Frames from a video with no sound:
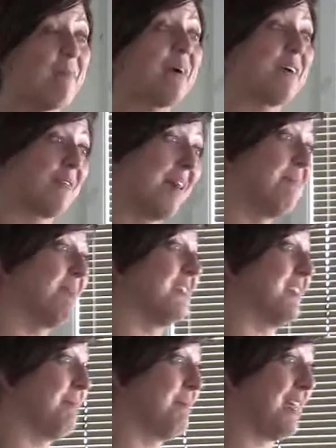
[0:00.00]
My grandma
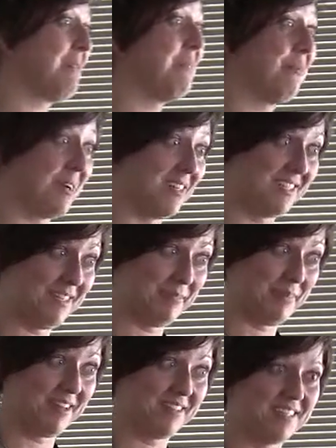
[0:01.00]
didn't make me wear a
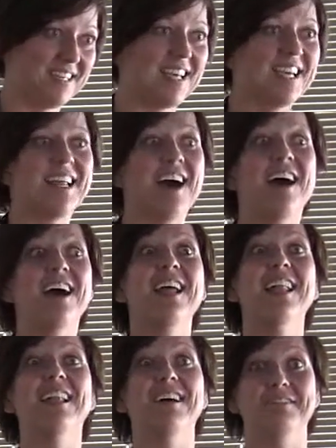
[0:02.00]
seatbelt, and
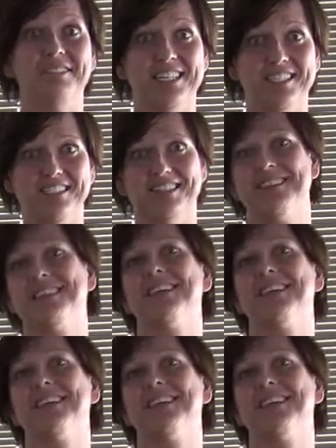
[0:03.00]
I loved it.